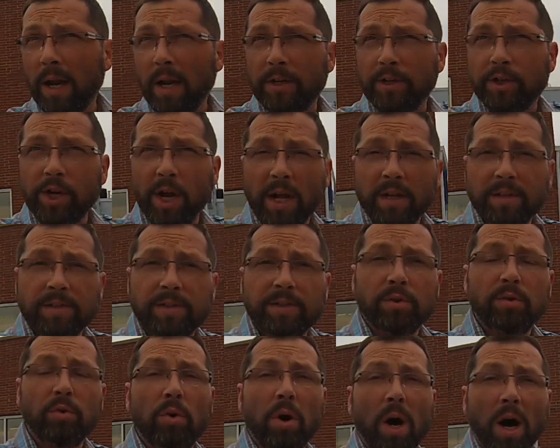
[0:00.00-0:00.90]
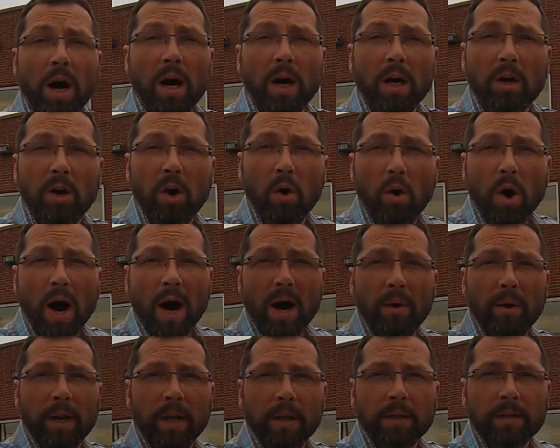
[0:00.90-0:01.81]
Had a chance to uh, go
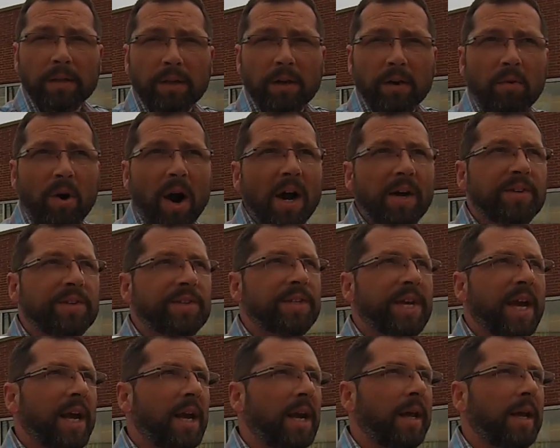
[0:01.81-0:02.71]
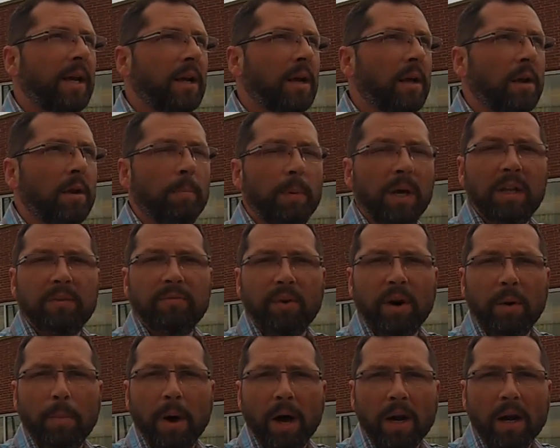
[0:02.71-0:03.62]
out and garage sailing a little bit for
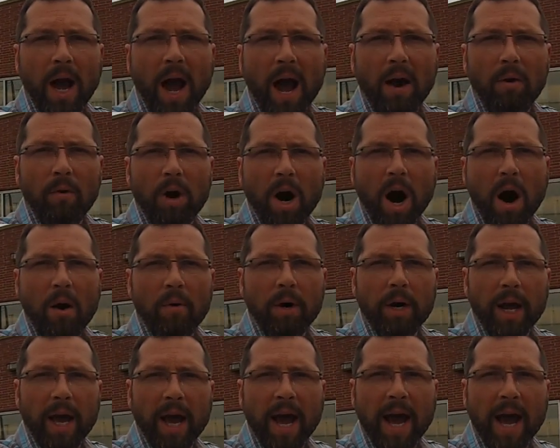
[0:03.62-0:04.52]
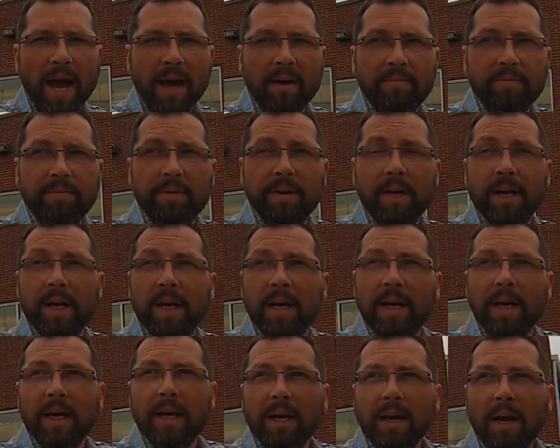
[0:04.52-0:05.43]
about an hour, hour and a half.
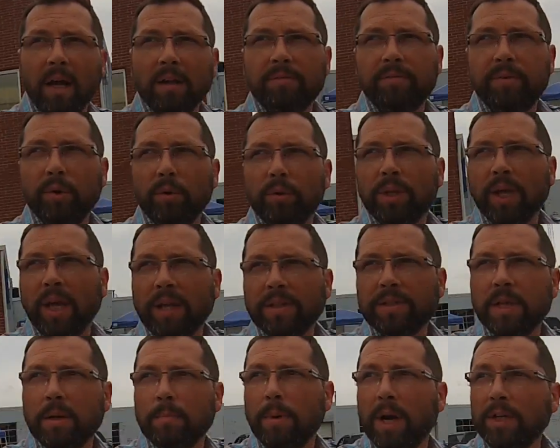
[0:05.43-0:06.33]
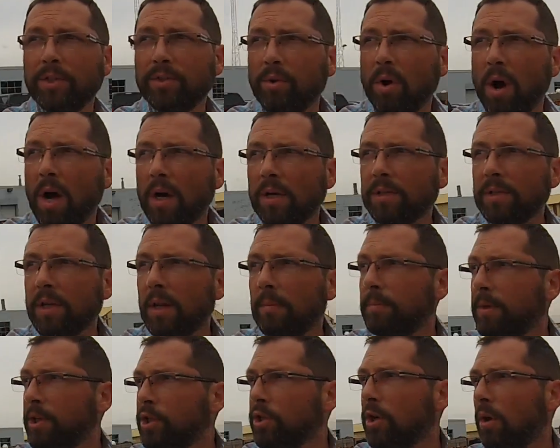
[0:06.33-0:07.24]
Got a few things in my trucks. Let
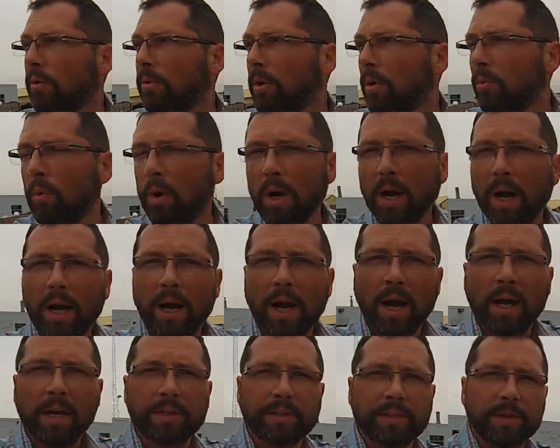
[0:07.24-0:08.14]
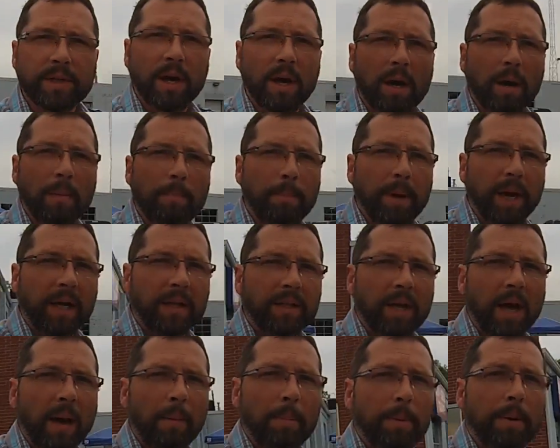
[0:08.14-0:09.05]
me show you what I guys uh, picked
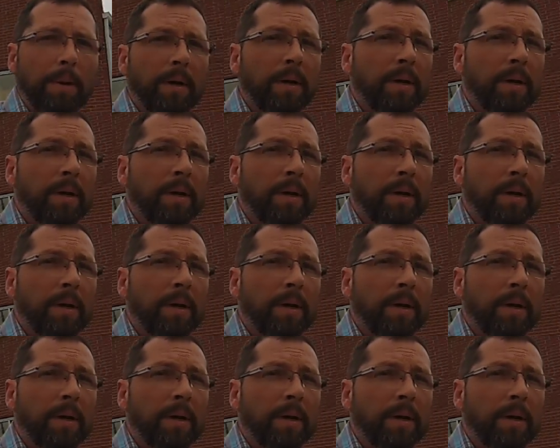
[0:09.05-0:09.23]
up.